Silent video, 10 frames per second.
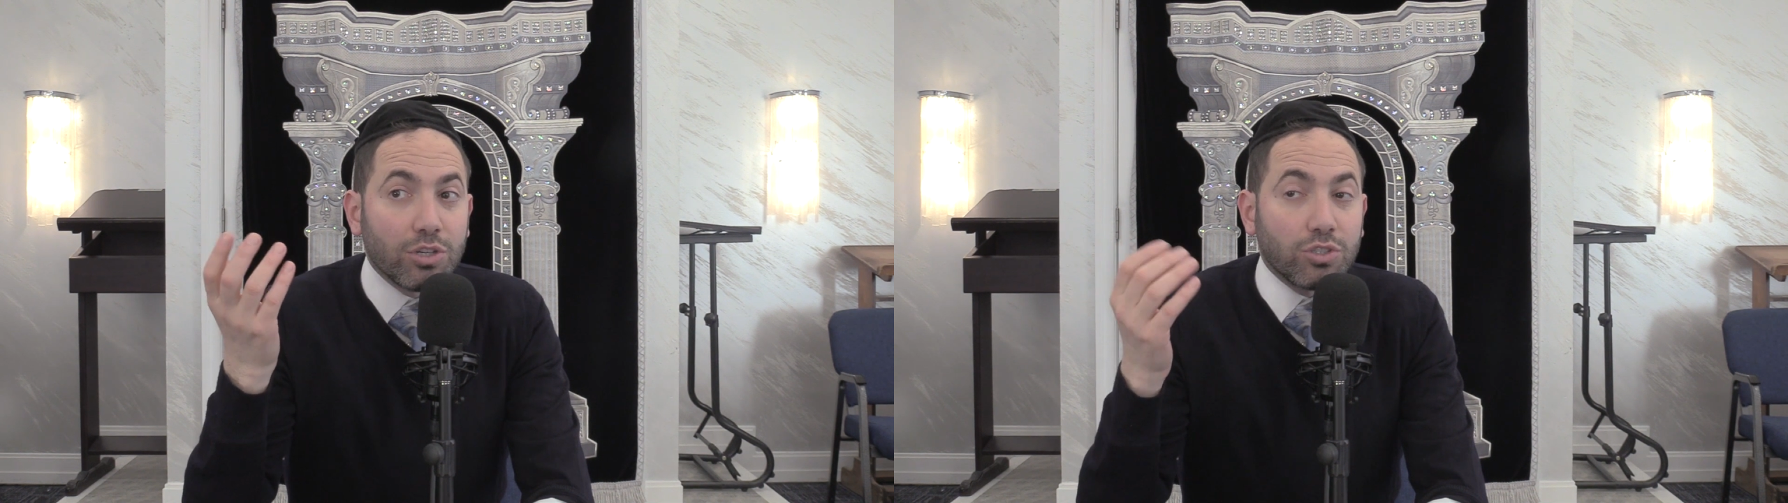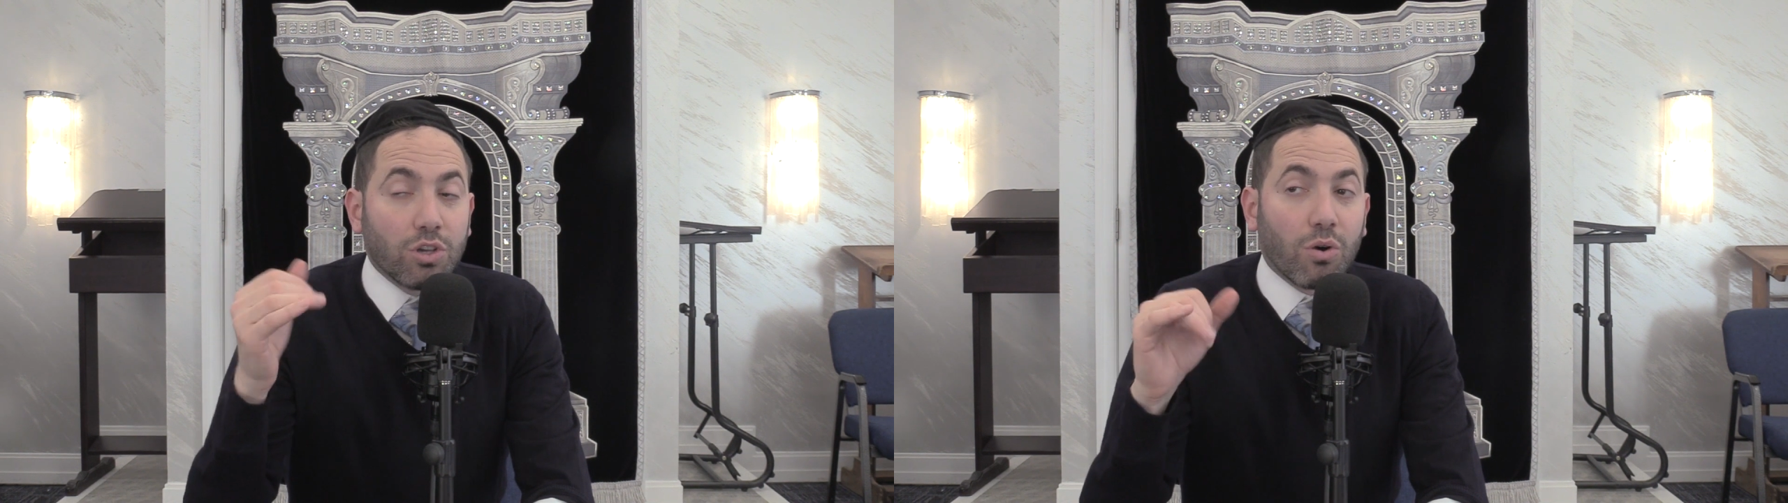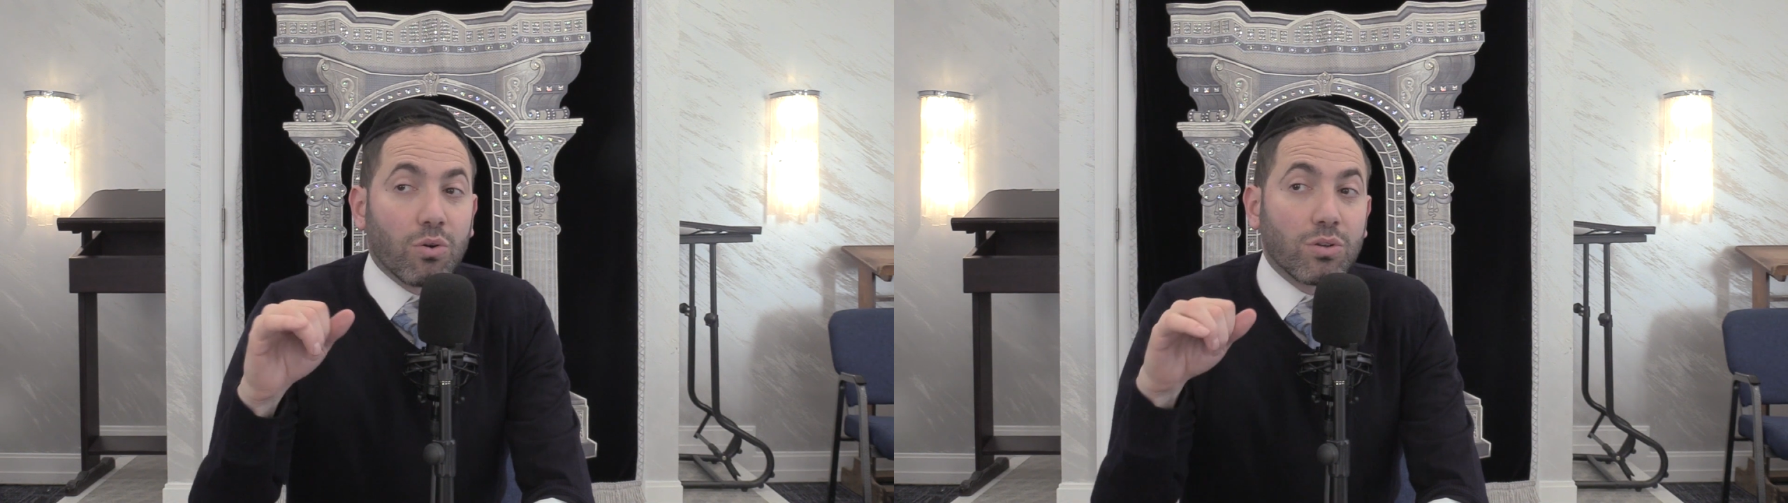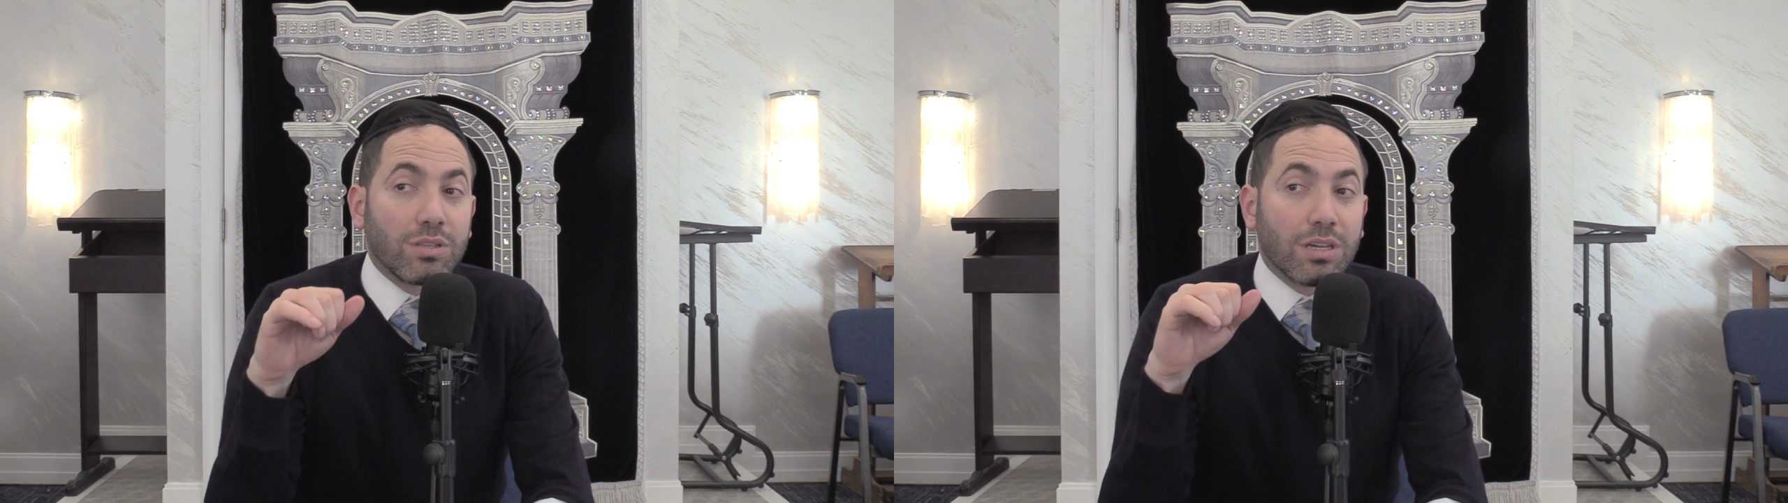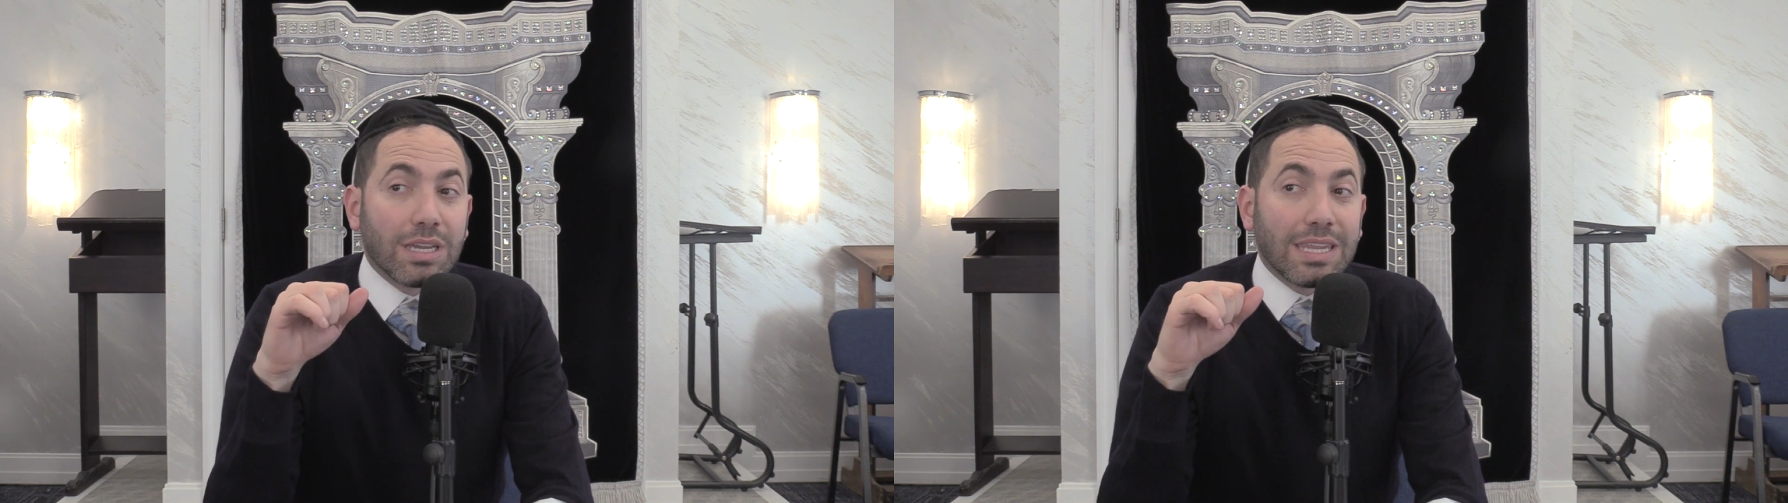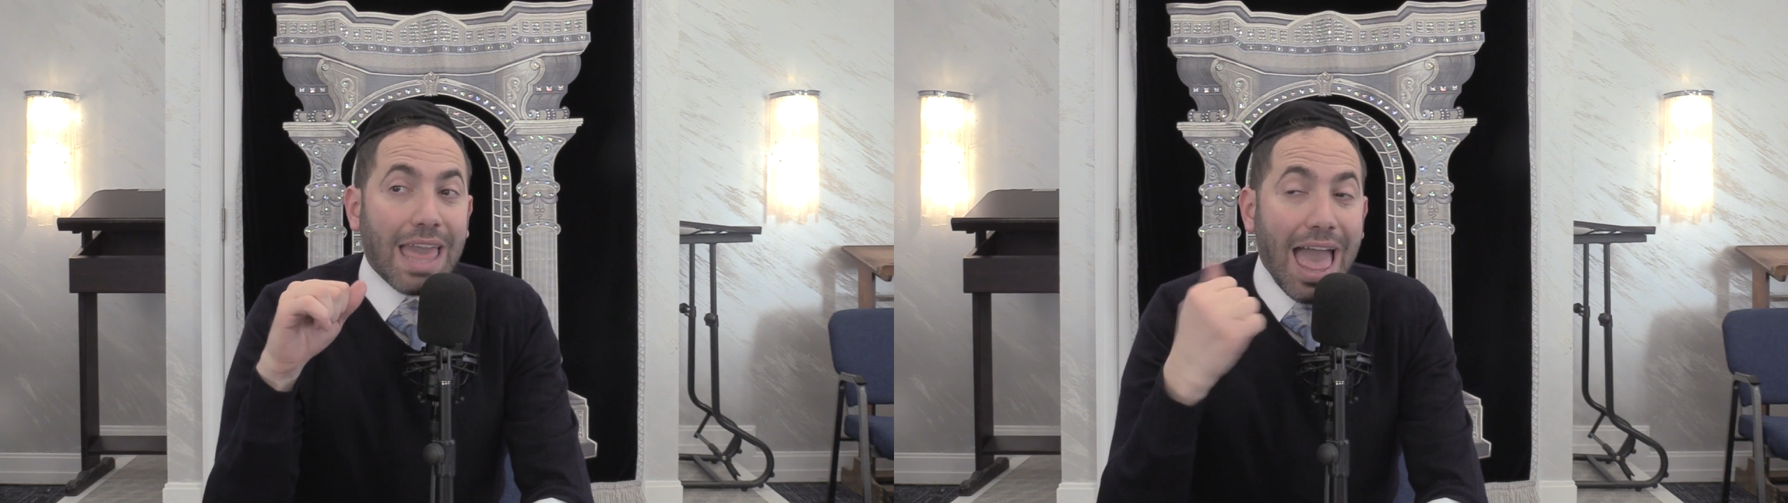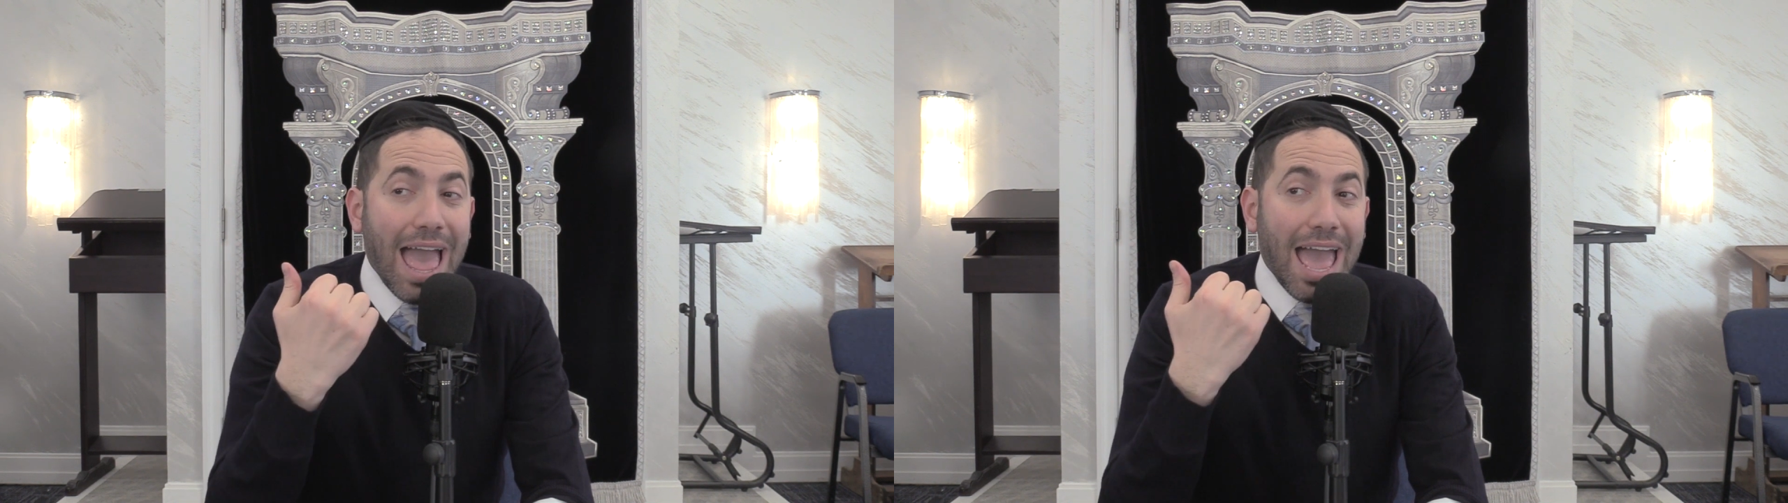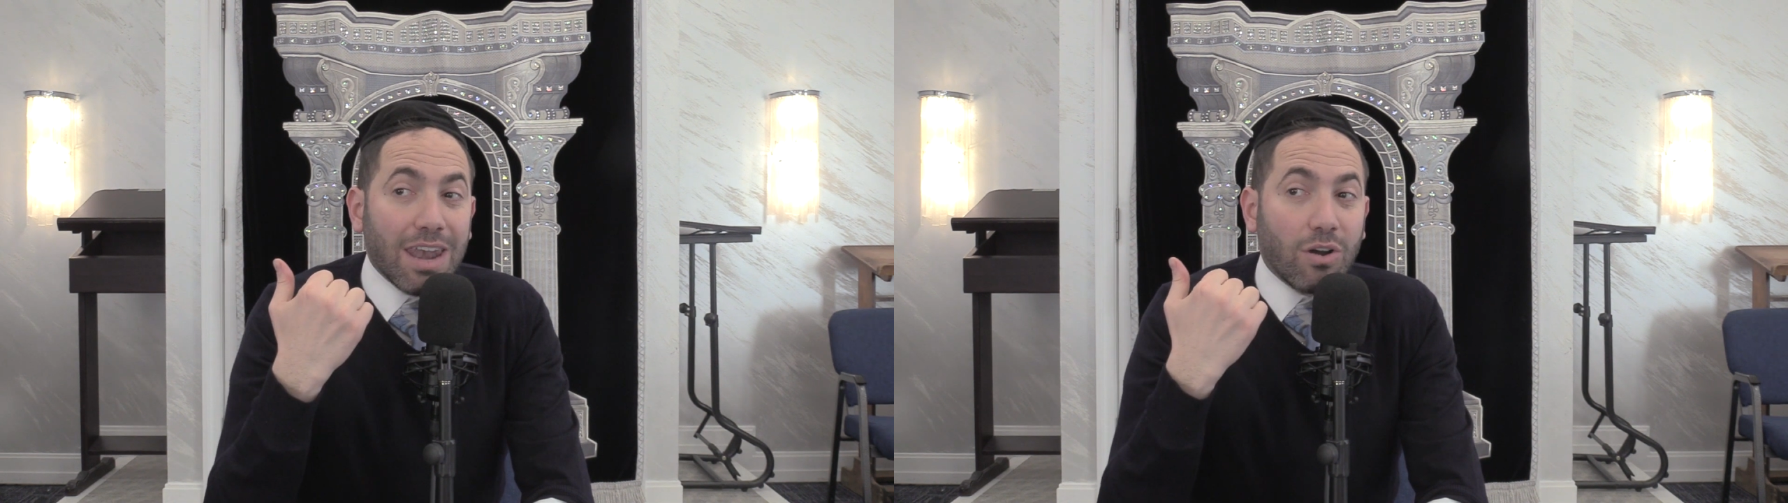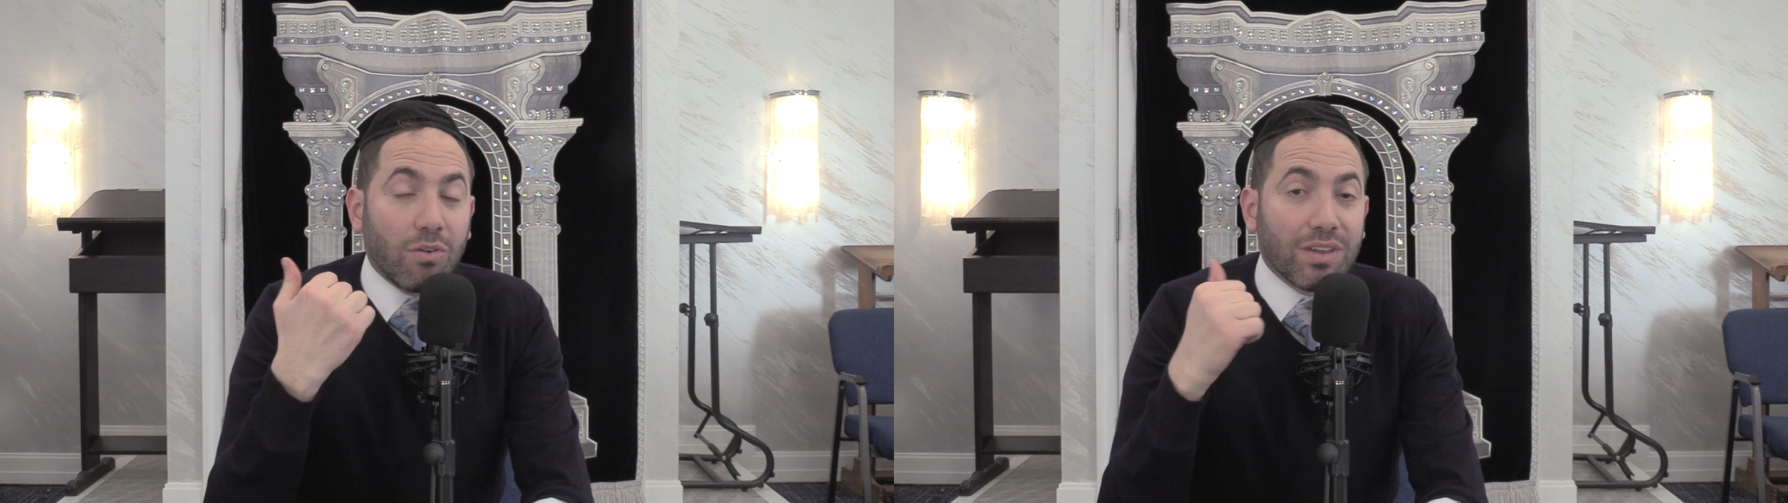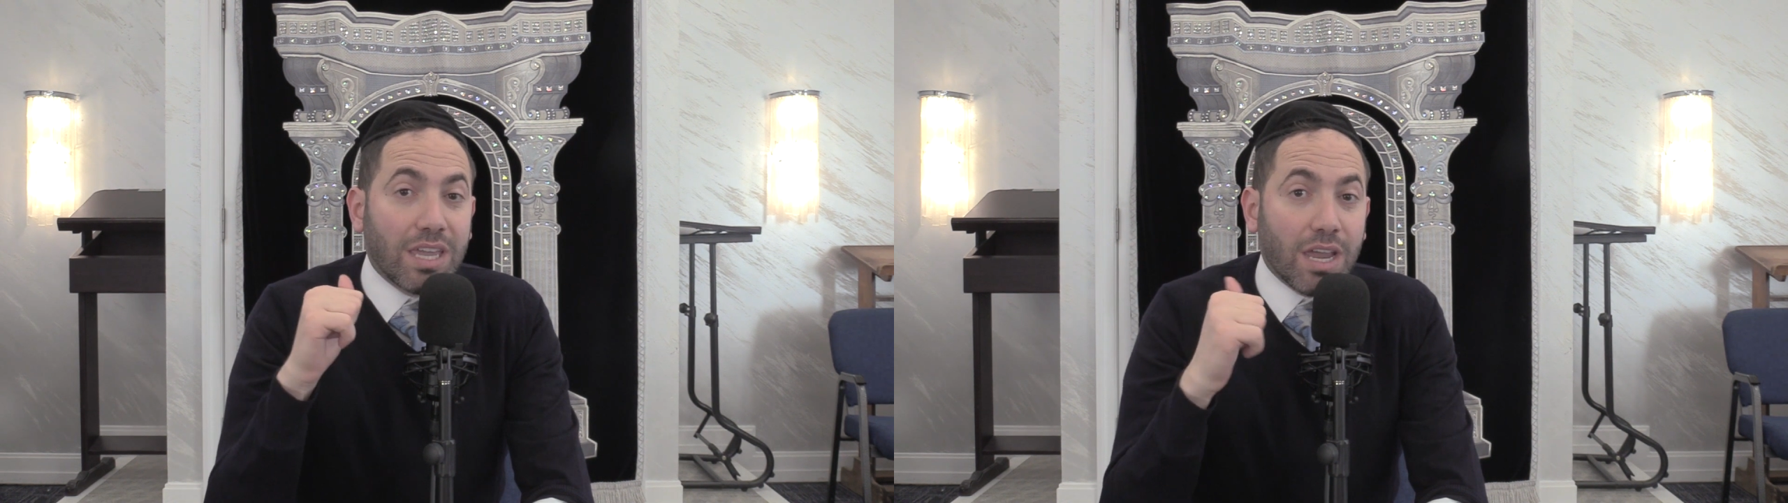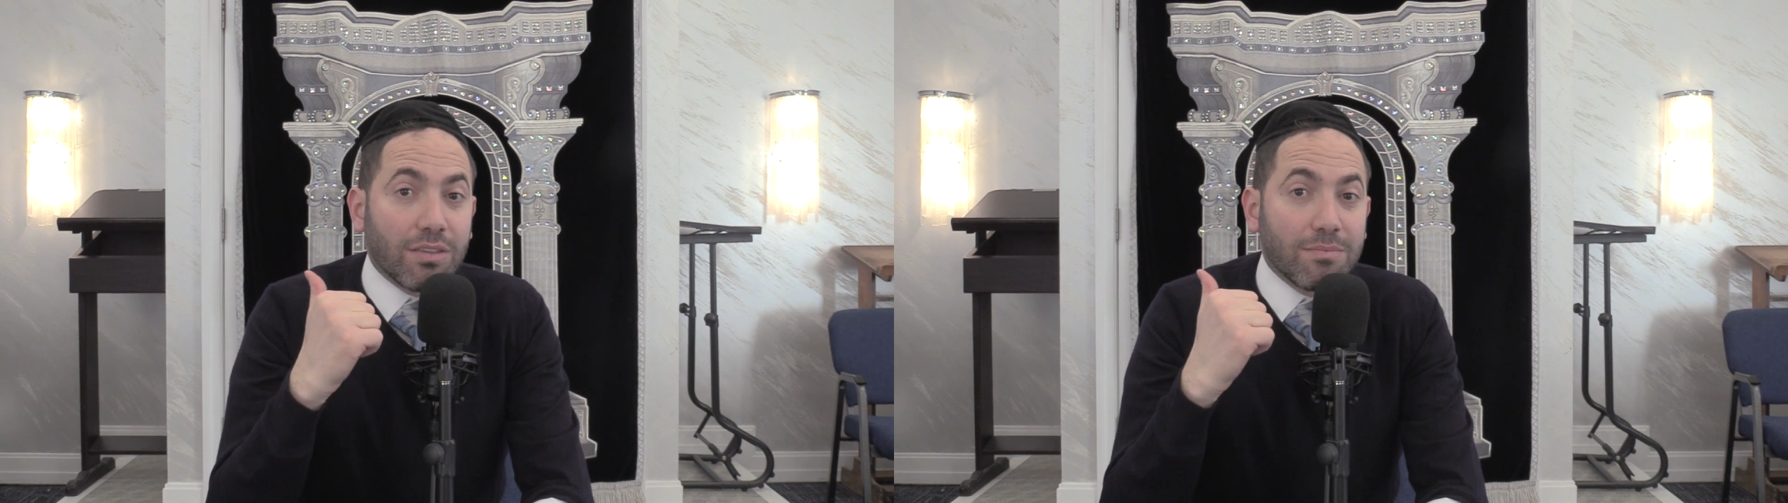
So the inyan over here,